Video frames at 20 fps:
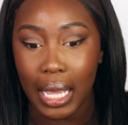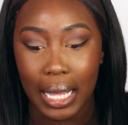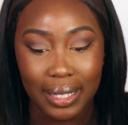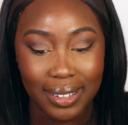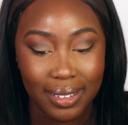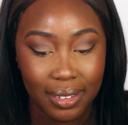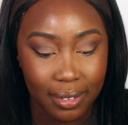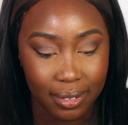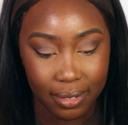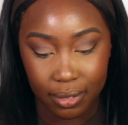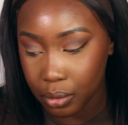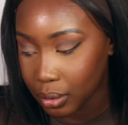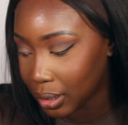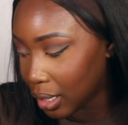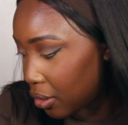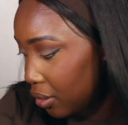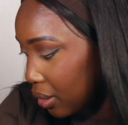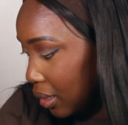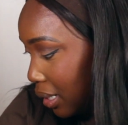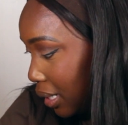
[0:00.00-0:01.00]
I need to sort
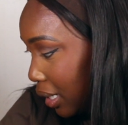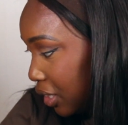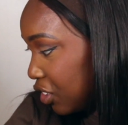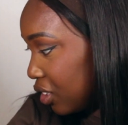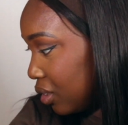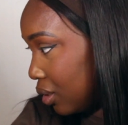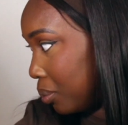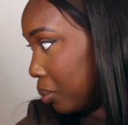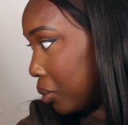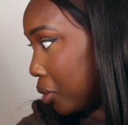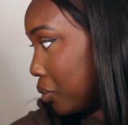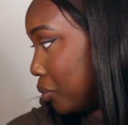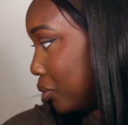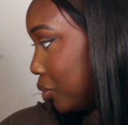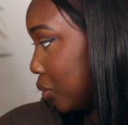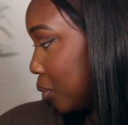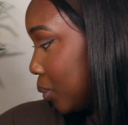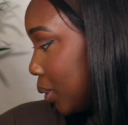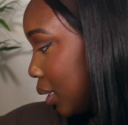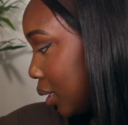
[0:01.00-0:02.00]
out the lashes I'm going
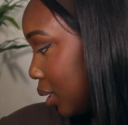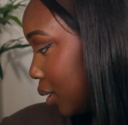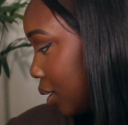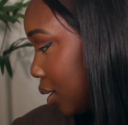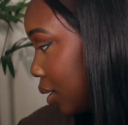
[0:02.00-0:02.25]
to wear.